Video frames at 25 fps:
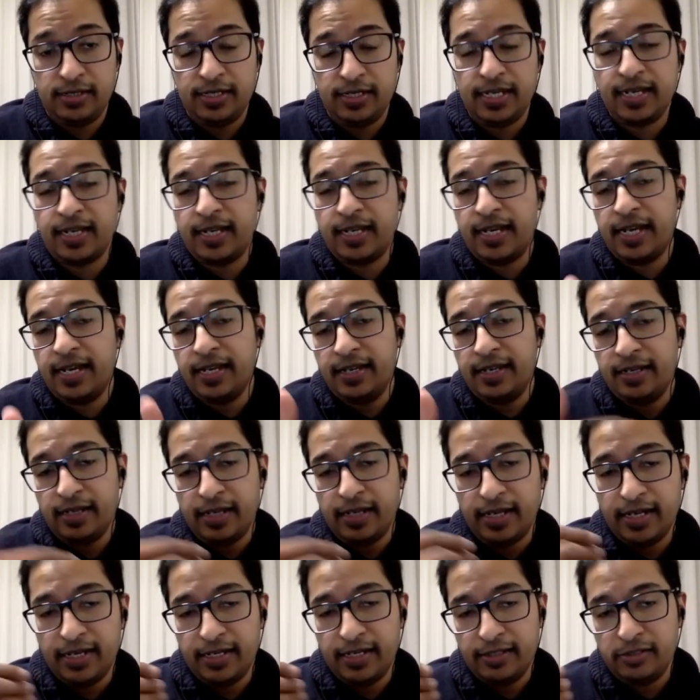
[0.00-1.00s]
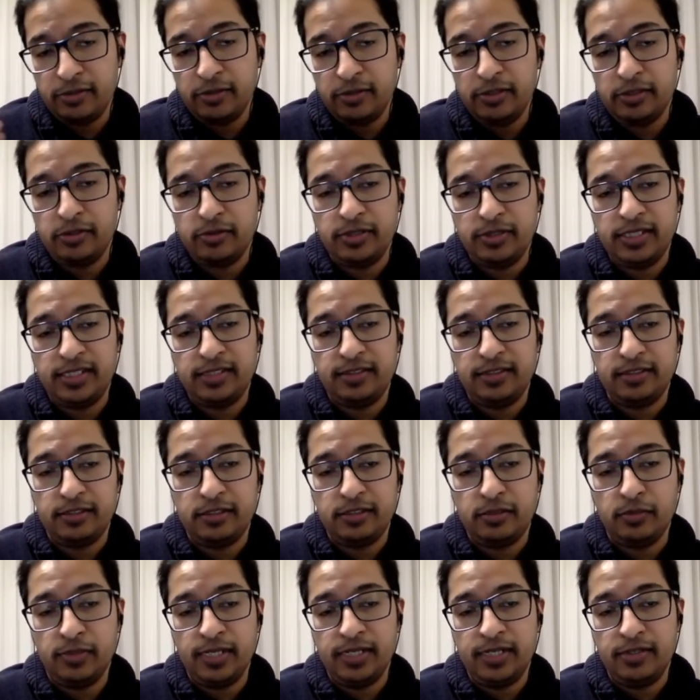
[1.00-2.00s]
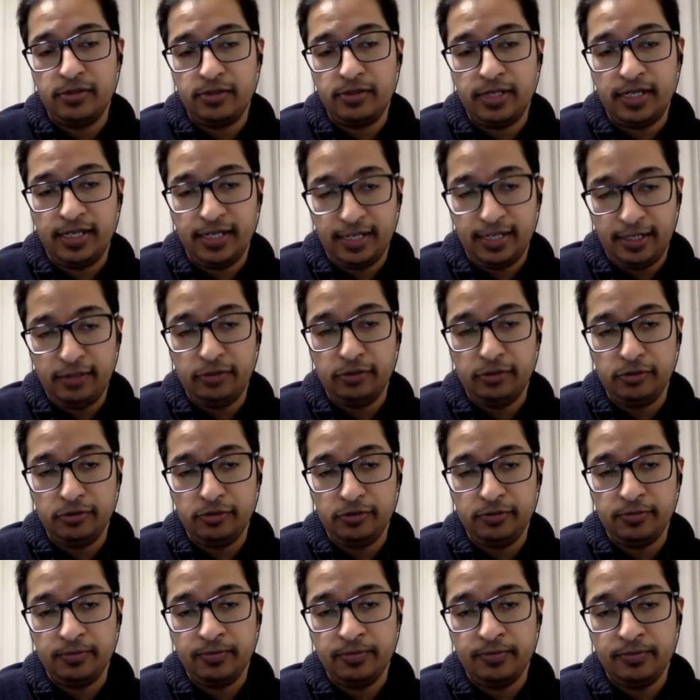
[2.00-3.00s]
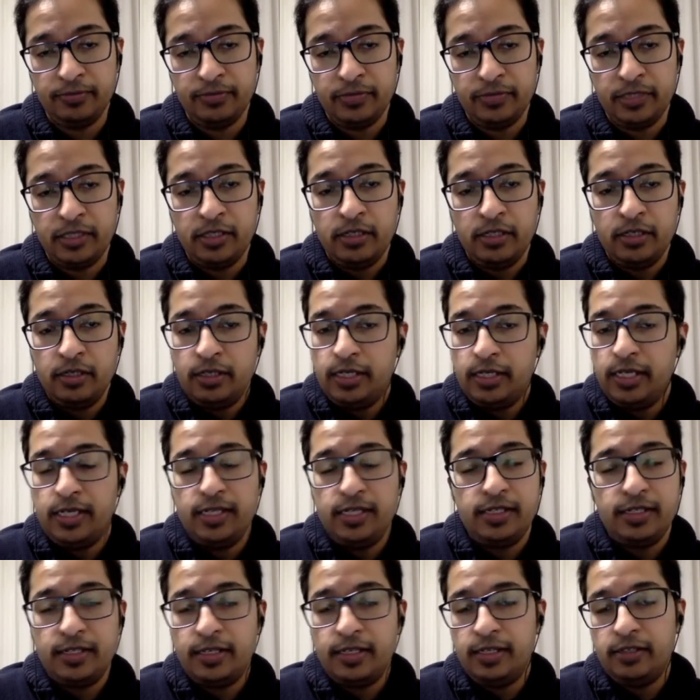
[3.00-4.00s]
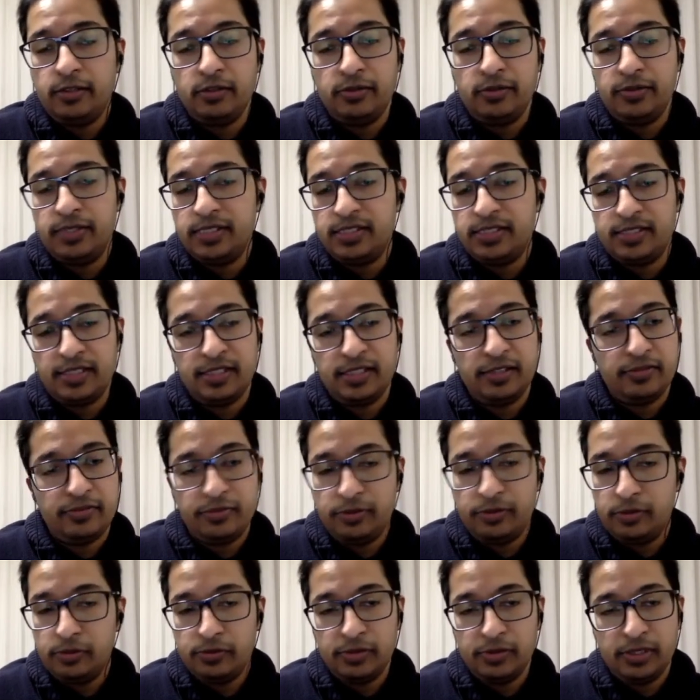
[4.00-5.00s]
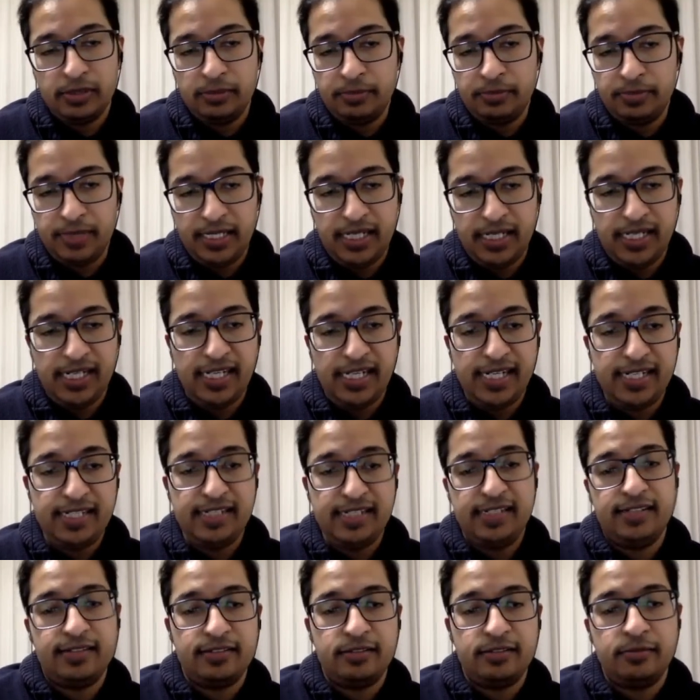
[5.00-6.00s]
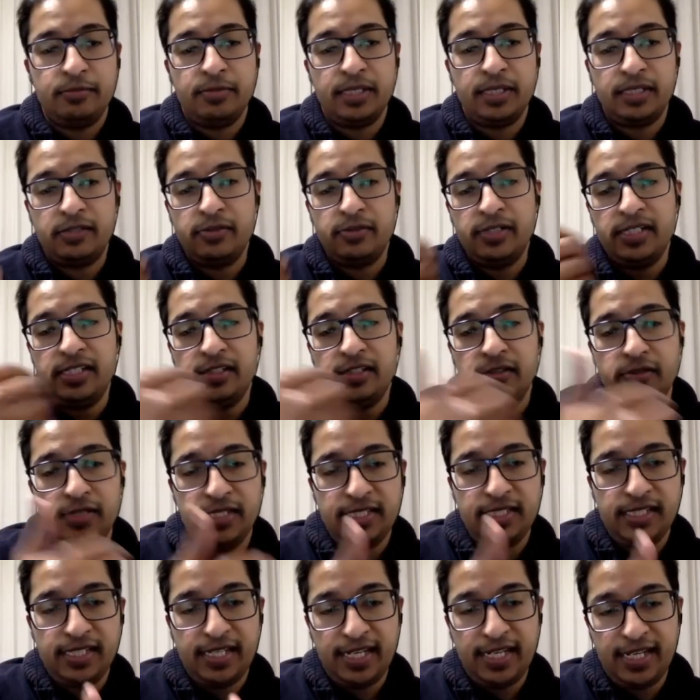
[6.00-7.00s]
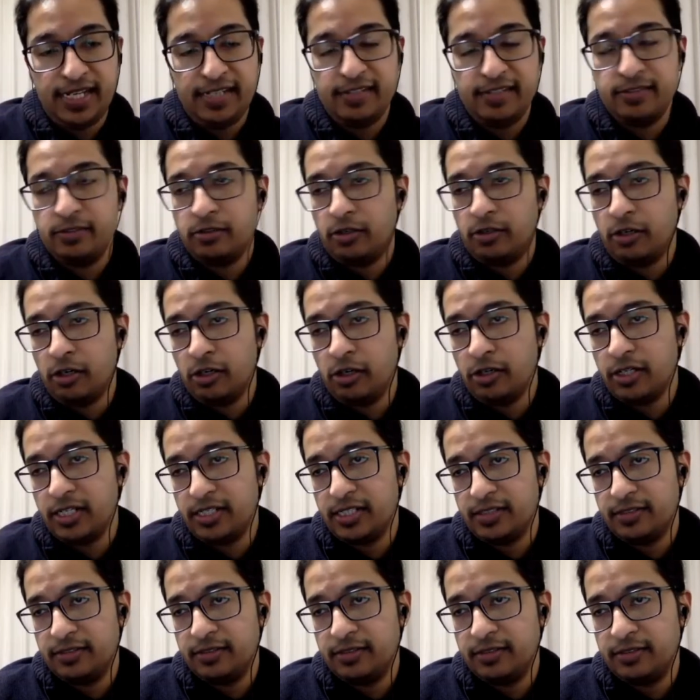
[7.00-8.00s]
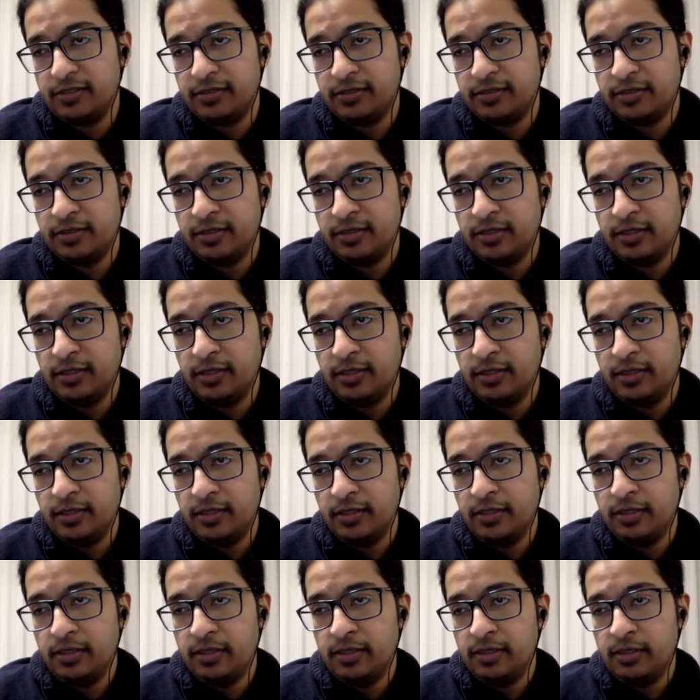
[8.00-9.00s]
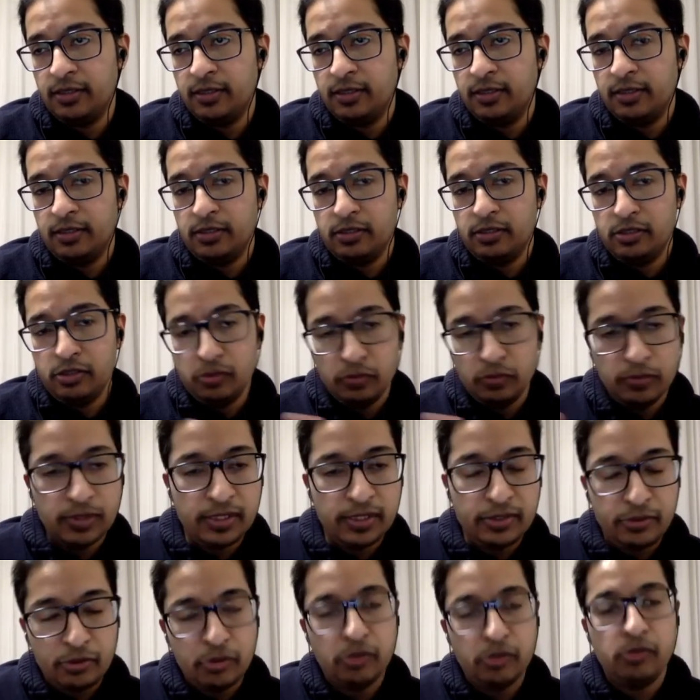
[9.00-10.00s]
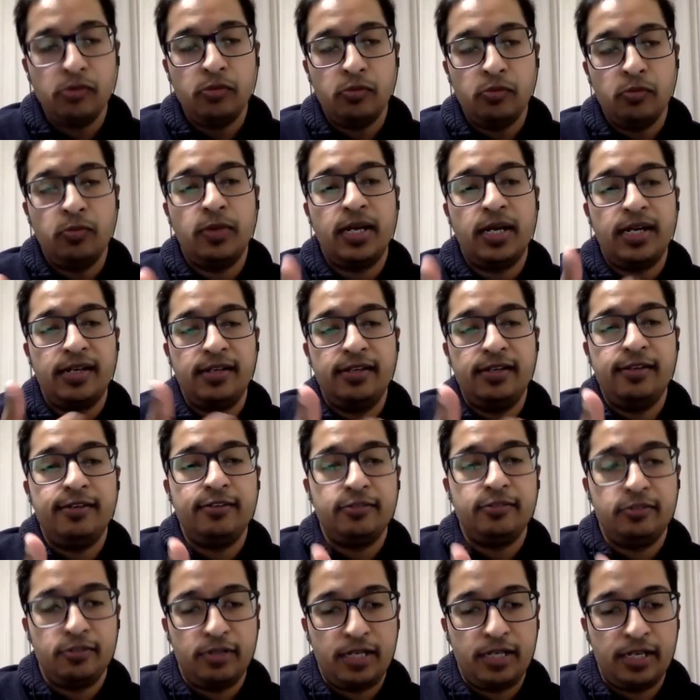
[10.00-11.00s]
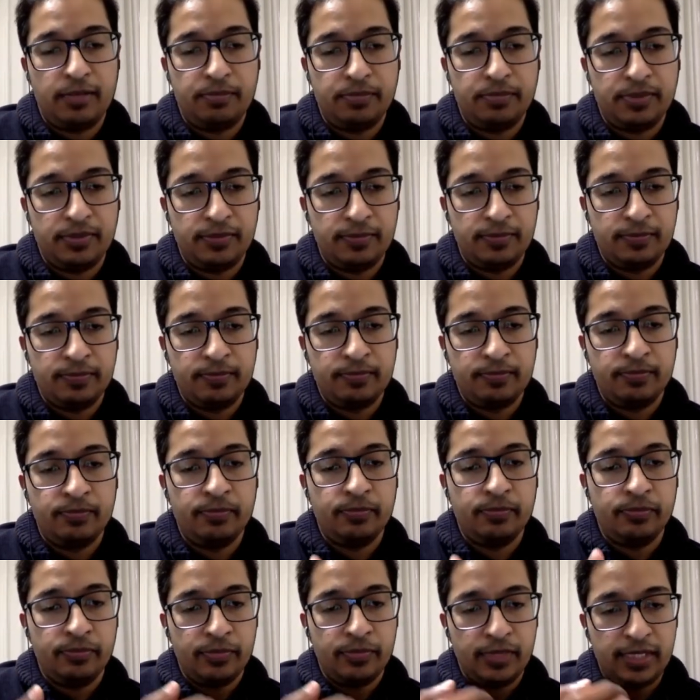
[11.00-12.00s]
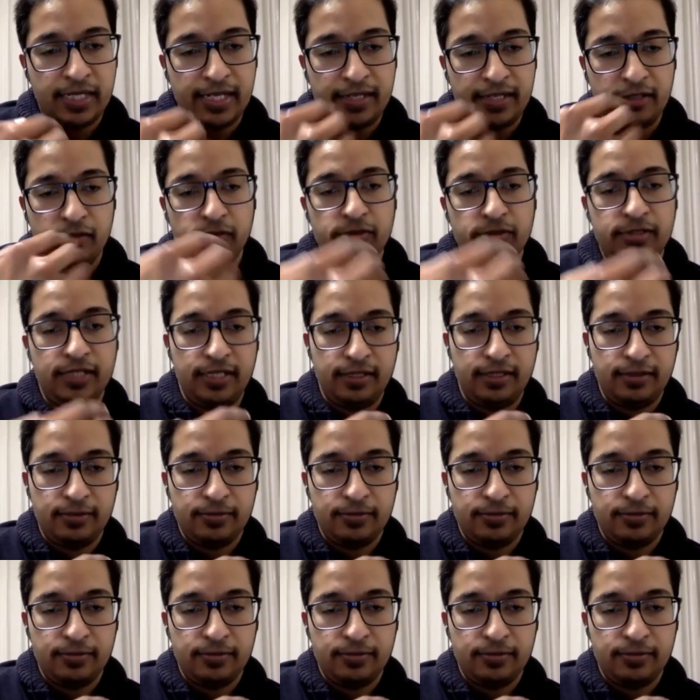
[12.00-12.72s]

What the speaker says: Like I told you 2031 during Kedu. In Kedu itself, you will be in it, but 2028 August, you will know what needs to happen, like you say.